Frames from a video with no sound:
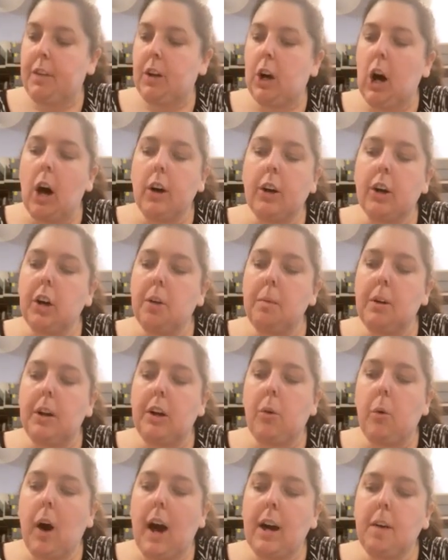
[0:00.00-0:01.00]
Cochrane
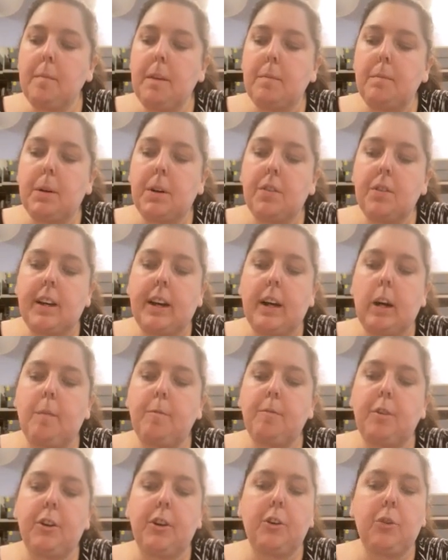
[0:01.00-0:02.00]
Community Choir members gear
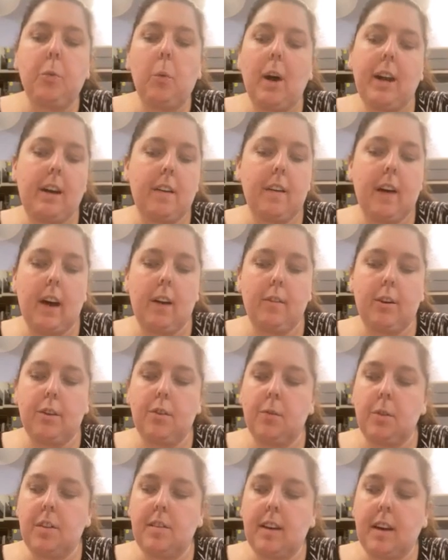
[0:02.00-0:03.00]
up for their 20th
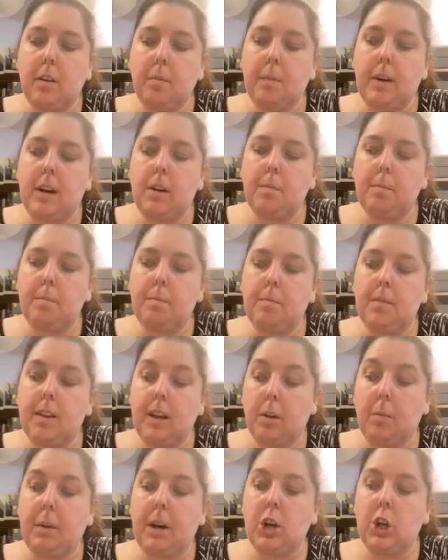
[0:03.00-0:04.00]
anniversary
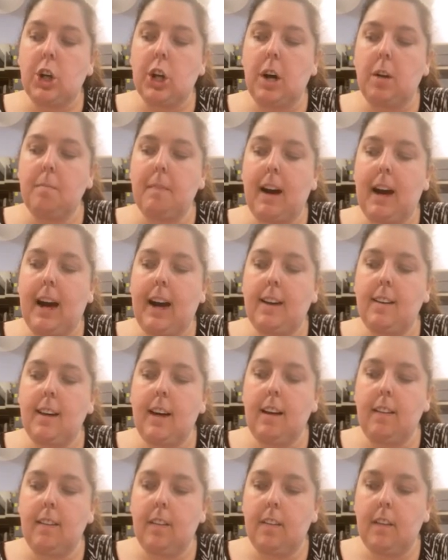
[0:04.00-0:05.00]
celebration on May
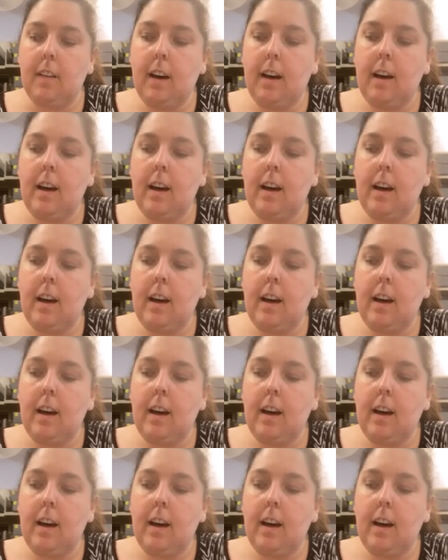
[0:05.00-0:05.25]
18th.